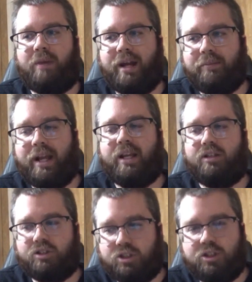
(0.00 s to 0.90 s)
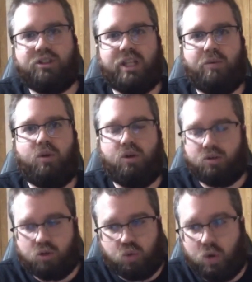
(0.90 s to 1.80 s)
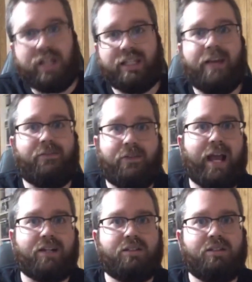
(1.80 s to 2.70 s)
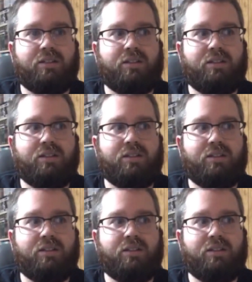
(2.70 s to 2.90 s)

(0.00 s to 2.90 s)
might make a decision that will greatly affect